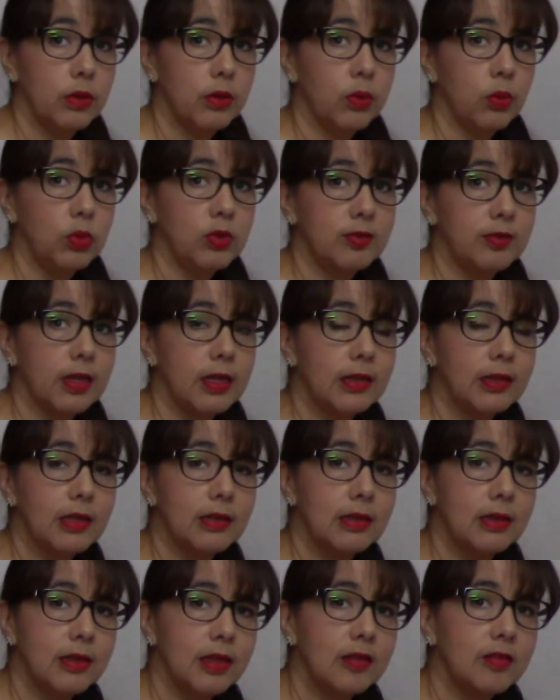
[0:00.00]
we said that
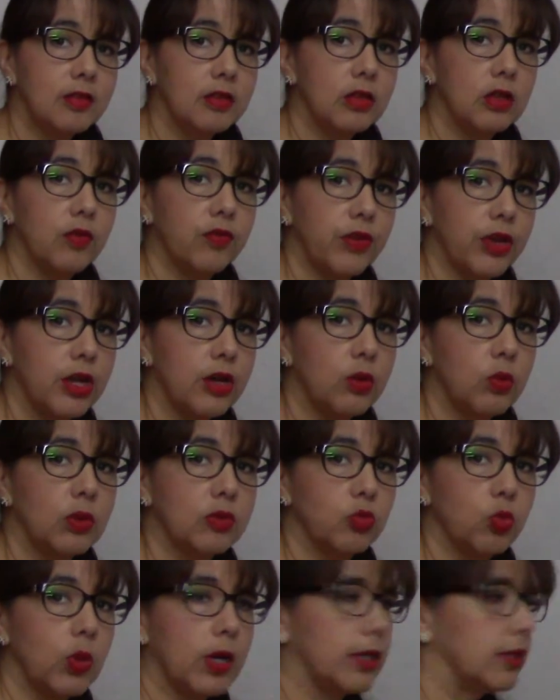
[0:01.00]
the density of air was
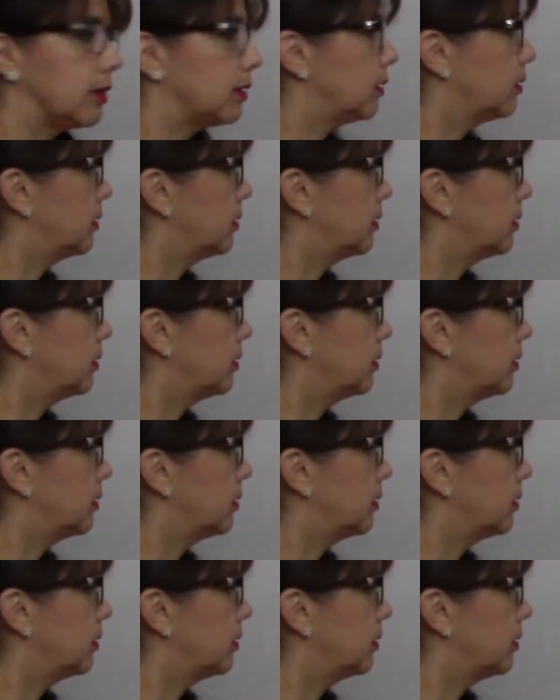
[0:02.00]
what?